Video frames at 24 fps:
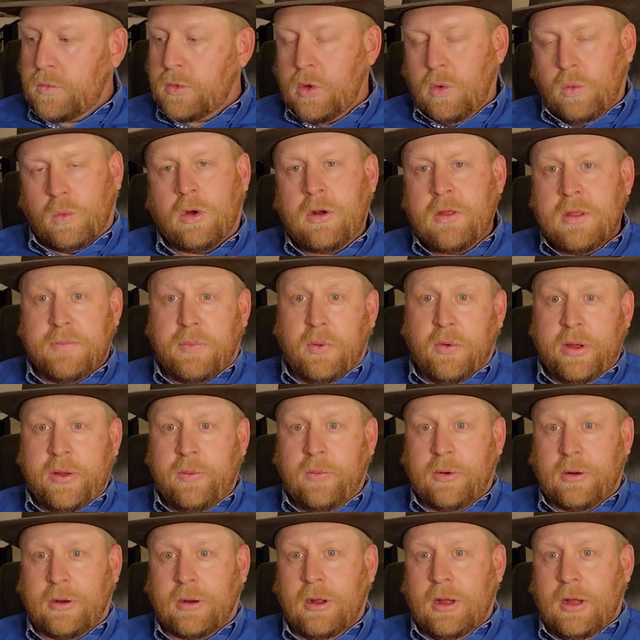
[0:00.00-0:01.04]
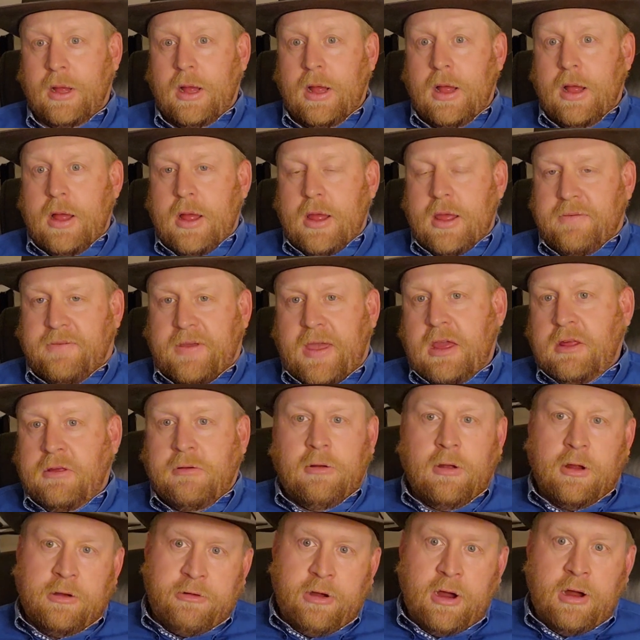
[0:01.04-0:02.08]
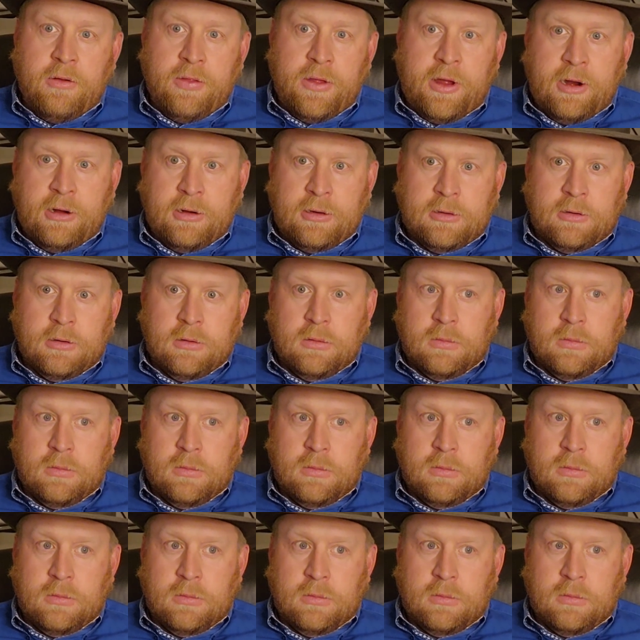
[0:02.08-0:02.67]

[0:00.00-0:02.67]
We're to the point where if Casey or Andrea are there,